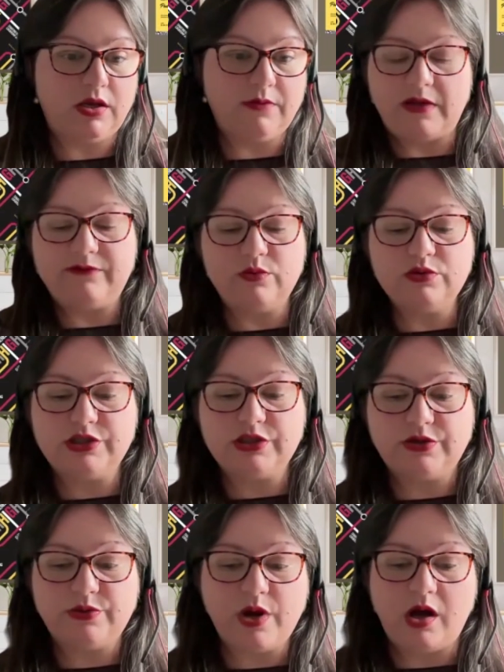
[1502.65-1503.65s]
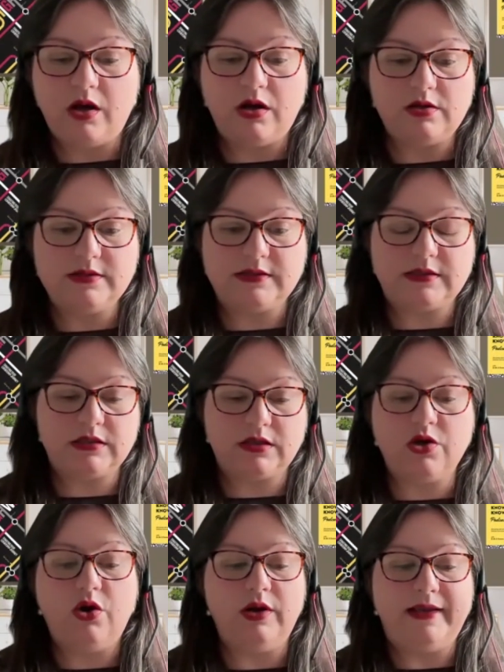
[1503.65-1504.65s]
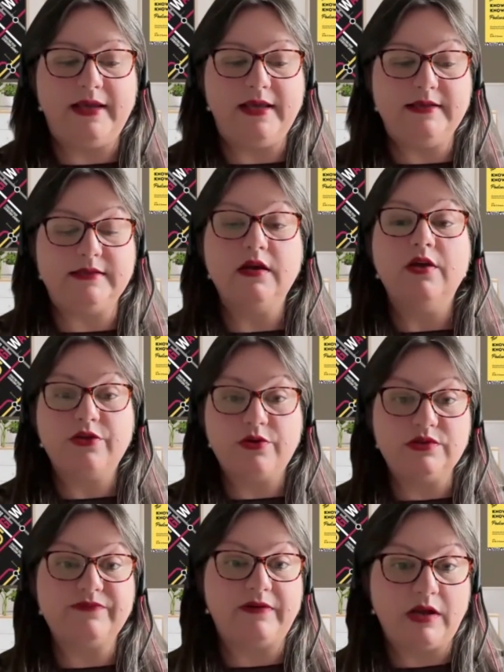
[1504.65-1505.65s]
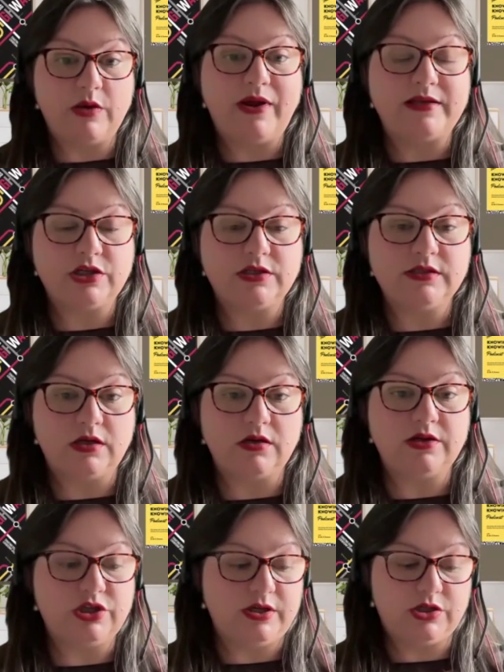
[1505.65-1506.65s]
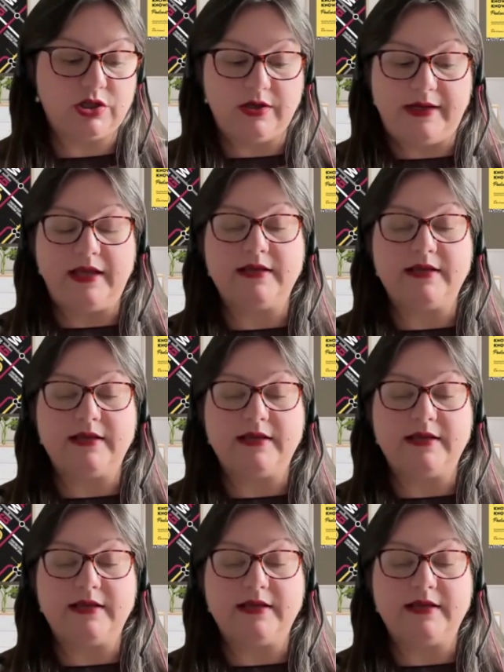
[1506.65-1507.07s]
I've also asked colleagues those very questions that I shared earlier.